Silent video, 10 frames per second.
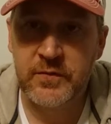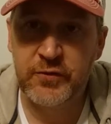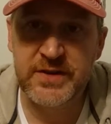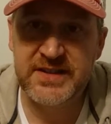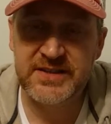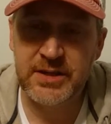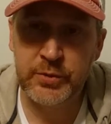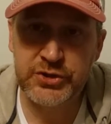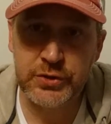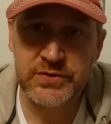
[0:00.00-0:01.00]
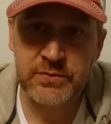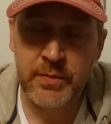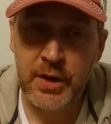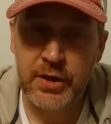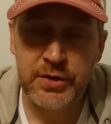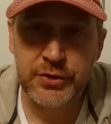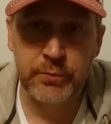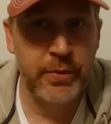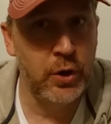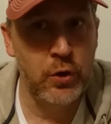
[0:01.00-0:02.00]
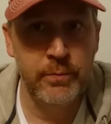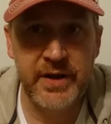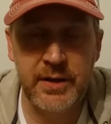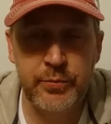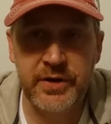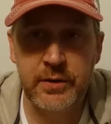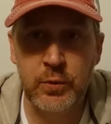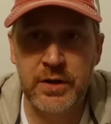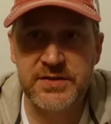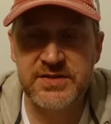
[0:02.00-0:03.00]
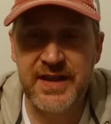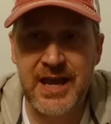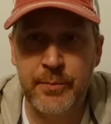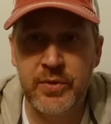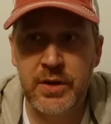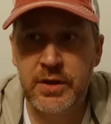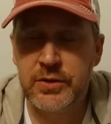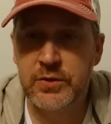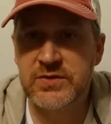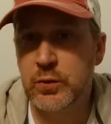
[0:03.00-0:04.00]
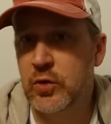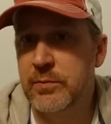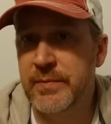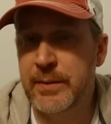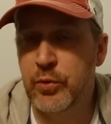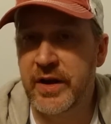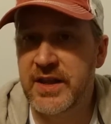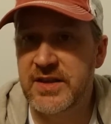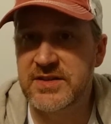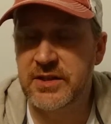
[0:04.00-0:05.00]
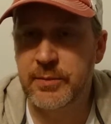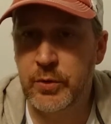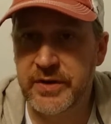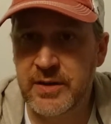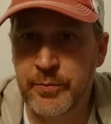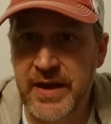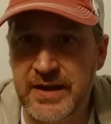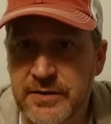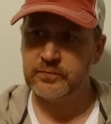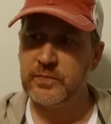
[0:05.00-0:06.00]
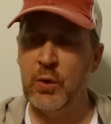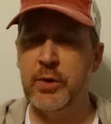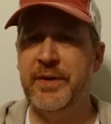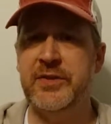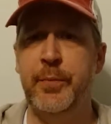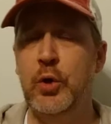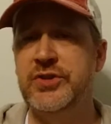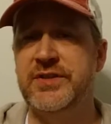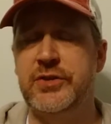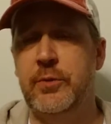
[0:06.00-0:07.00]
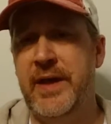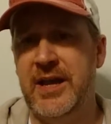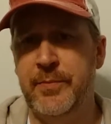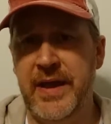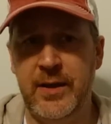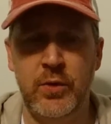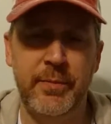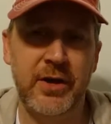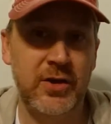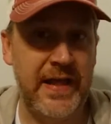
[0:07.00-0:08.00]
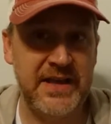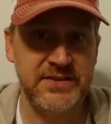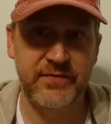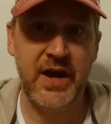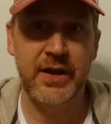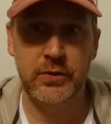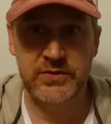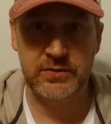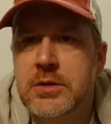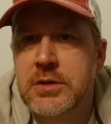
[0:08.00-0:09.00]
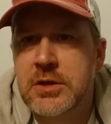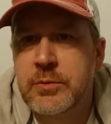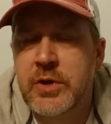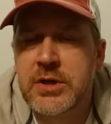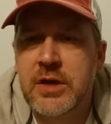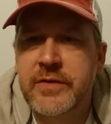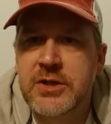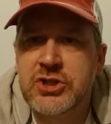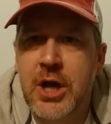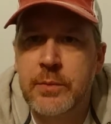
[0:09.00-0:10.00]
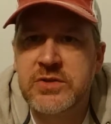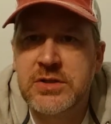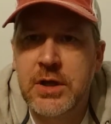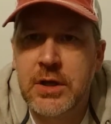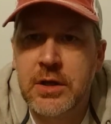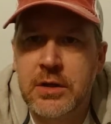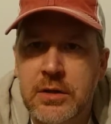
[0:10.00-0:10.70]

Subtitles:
Freezing temperatures, your bow may pretty well snap. Your sword may break easily upon impact. What about the potions in your backpack? What about glass vials? Anybody have any chopstick?